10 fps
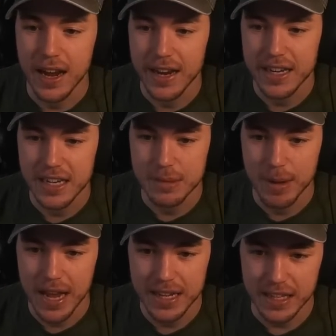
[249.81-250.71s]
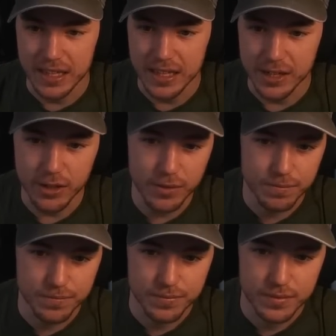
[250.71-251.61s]
I need backing here.
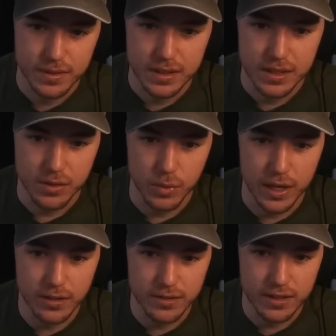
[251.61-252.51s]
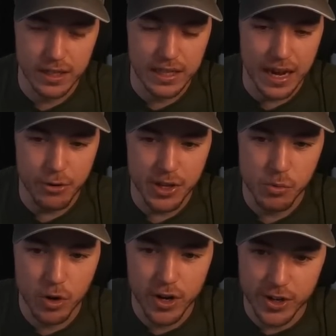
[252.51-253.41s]
Well, cloudy
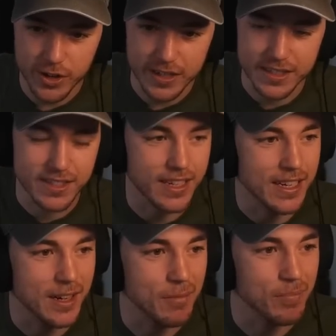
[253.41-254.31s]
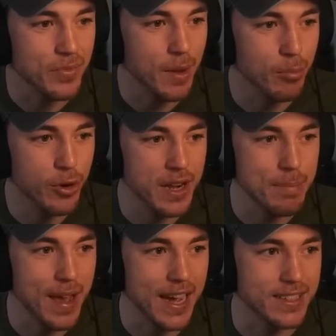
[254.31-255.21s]
water is a pretty
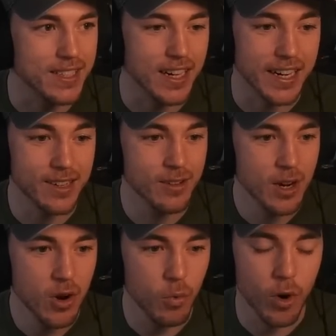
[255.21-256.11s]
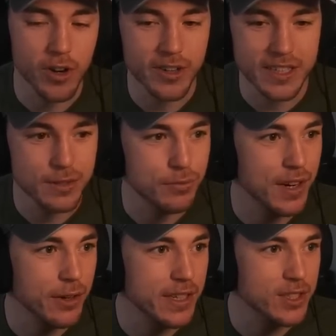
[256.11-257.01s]
bad sign. Water gets
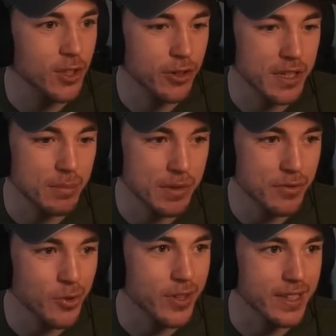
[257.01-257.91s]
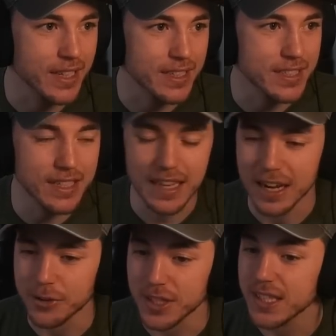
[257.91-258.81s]
very dirty before it gets
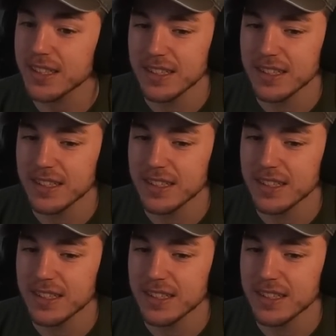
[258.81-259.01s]
cloudy.